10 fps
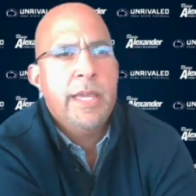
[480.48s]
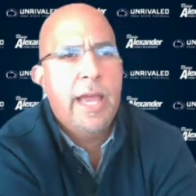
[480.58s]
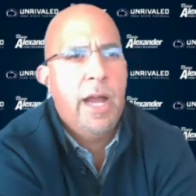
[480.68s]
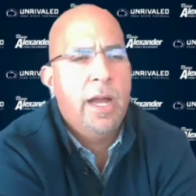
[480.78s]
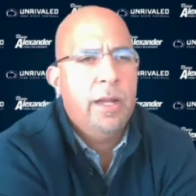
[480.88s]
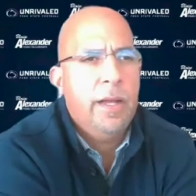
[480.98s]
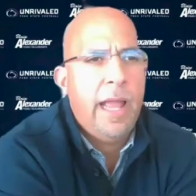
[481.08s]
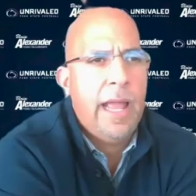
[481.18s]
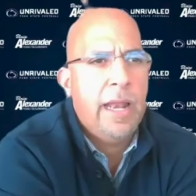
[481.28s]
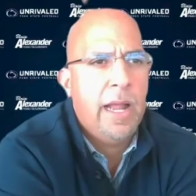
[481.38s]
Yeah,
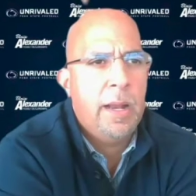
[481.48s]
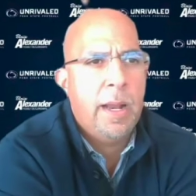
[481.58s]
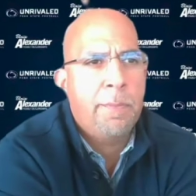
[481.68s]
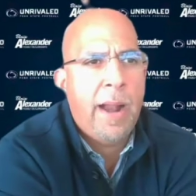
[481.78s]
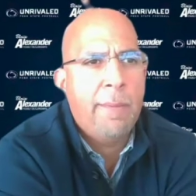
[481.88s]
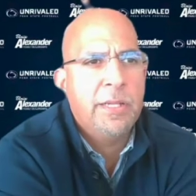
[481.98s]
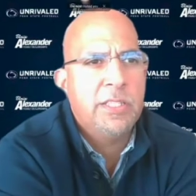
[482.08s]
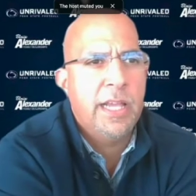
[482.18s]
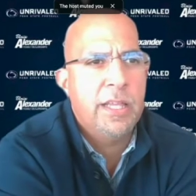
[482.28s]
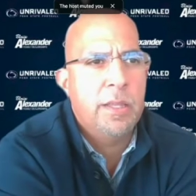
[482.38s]
and I'd probably
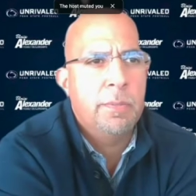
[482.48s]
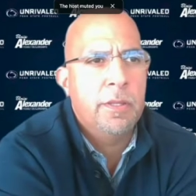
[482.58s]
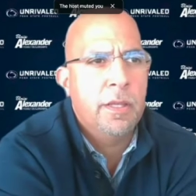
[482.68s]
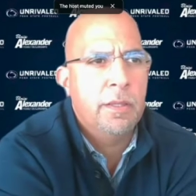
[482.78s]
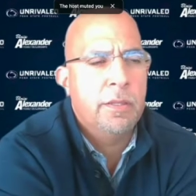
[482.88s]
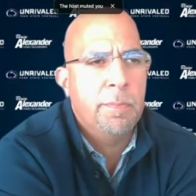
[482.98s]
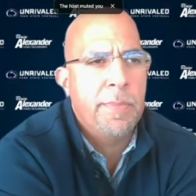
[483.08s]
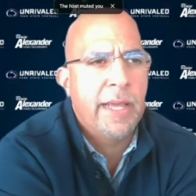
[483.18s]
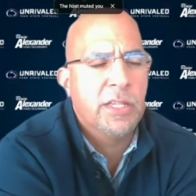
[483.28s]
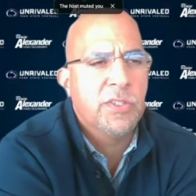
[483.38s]
say the
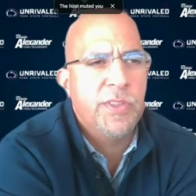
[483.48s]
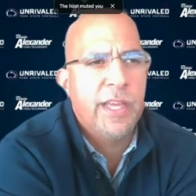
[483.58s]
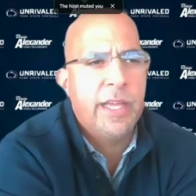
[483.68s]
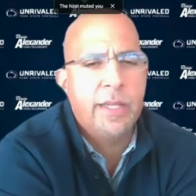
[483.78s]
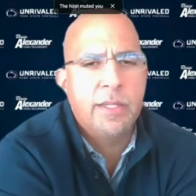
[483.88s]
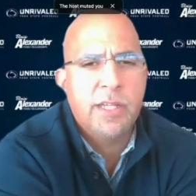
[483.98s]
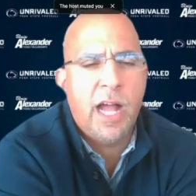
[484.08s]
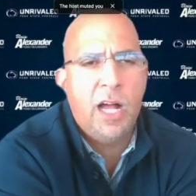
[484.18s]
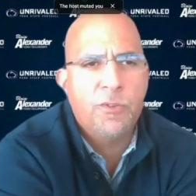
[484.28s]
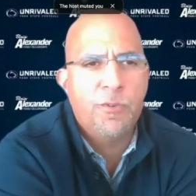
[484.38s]
biggest thing is
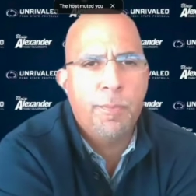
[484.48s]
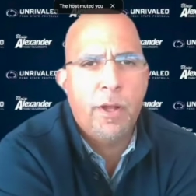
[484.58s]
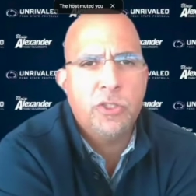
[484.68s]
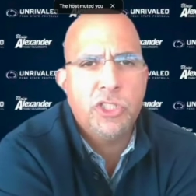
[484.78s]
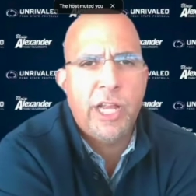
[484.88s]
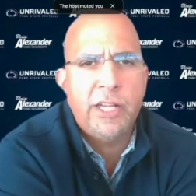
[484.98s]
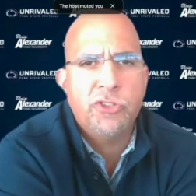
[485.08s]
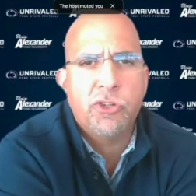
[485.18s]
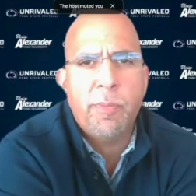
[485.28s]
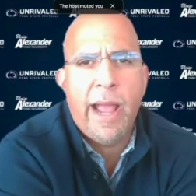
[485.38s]
college football's
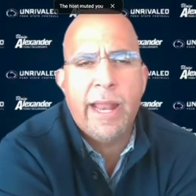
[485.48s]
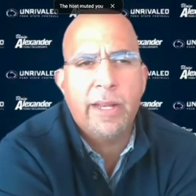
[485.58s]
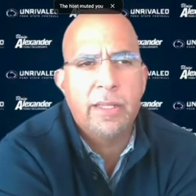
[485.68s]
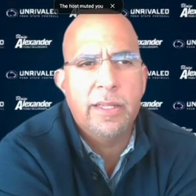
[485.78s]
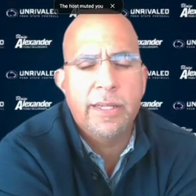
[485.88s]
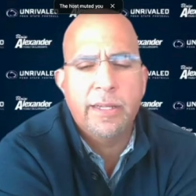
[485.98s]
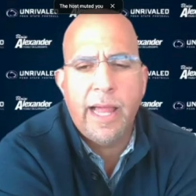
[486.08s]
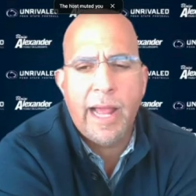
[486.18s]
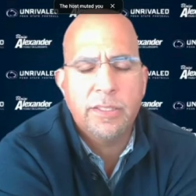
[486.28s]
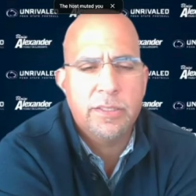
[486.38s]
changed dramatically in the
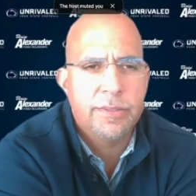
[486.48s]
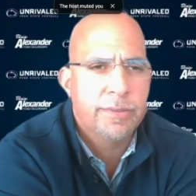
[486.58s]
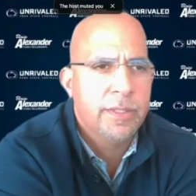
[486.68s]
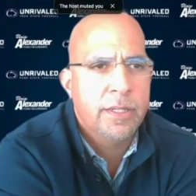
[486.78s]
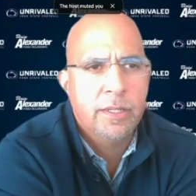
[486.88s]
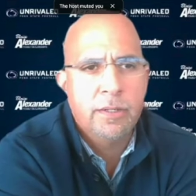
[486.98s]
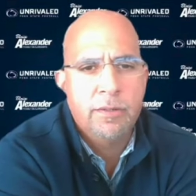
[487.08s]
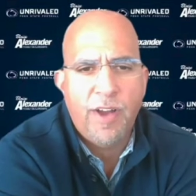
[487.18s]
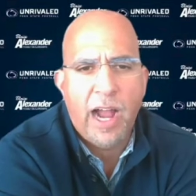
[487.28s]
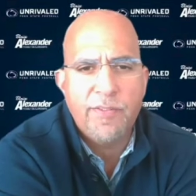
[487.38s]
last
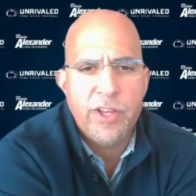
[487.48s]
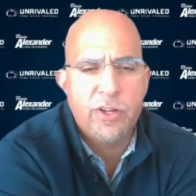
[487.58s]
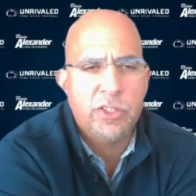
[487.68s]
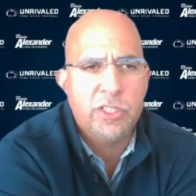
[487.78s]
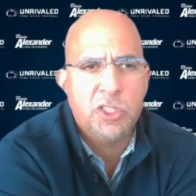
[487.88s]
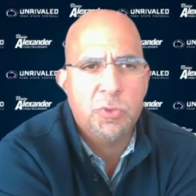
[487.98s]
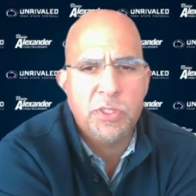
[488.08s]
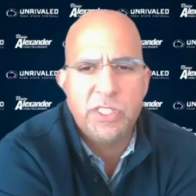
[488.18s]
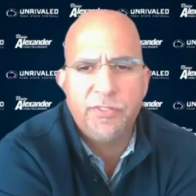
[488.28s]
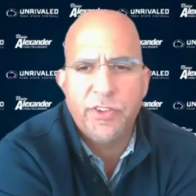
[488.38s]
5 years and
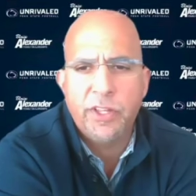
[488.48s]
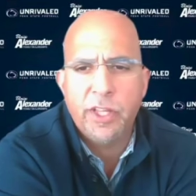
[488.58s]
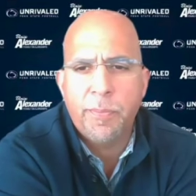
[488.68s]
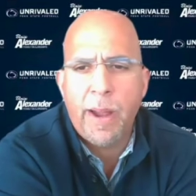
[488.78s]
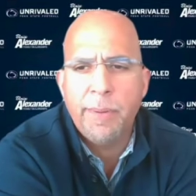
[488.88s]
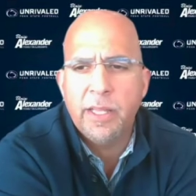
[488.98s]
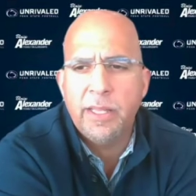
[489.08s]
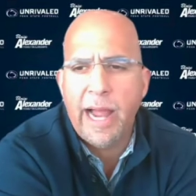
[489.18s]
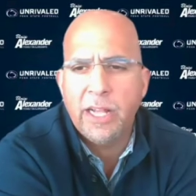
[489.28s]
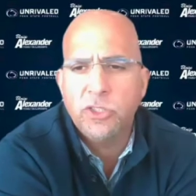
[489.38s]
specifically to probably the
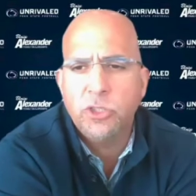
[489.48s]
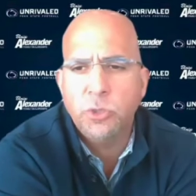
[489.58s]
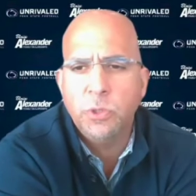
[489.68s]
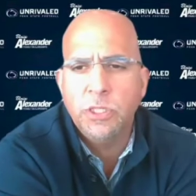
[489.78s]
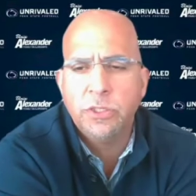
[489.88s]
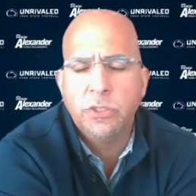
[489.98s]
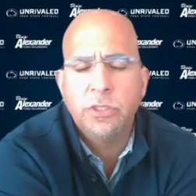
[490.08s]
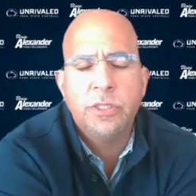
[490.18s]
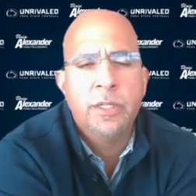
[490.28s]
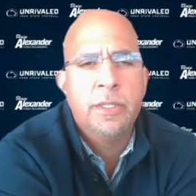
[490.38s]
last 2
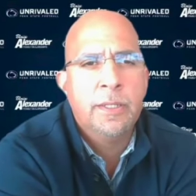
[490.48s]
years.